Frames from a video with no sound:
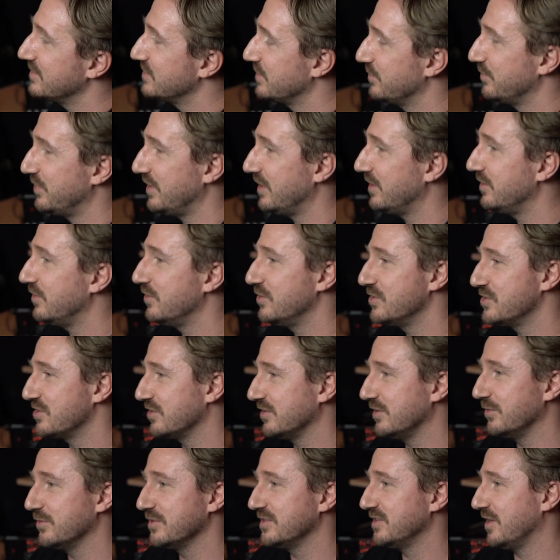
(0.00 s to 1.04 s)
Sabine
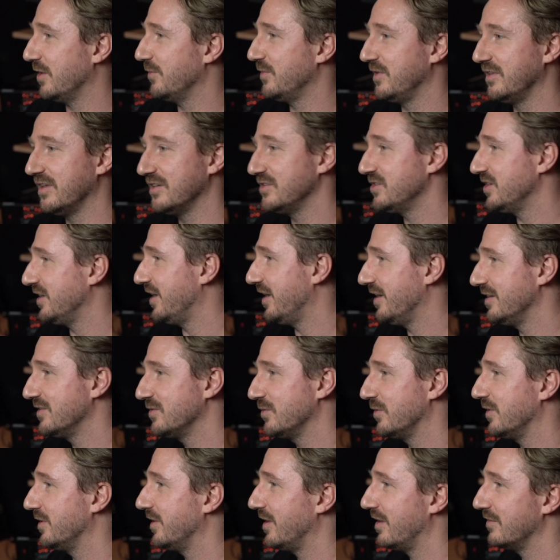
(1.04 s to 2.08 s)
usually will tell me that she hates
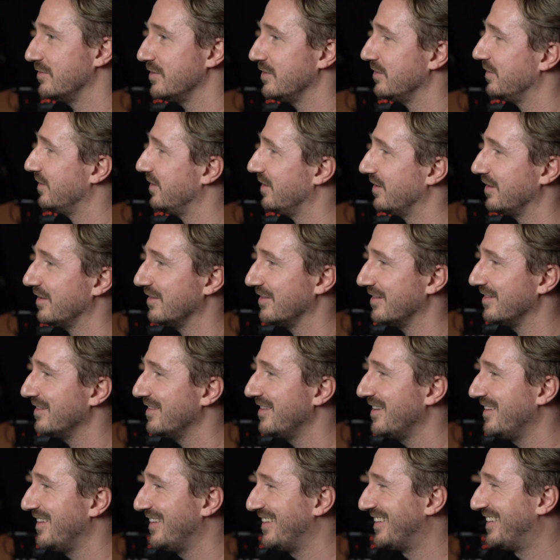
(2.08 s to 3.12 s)
everything.
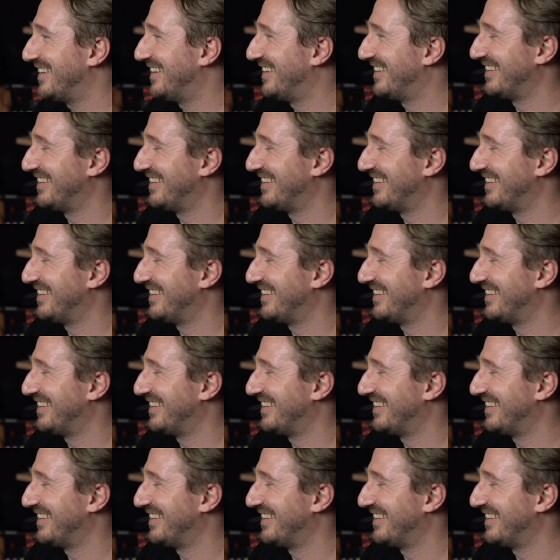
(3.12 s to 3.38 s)
Wow.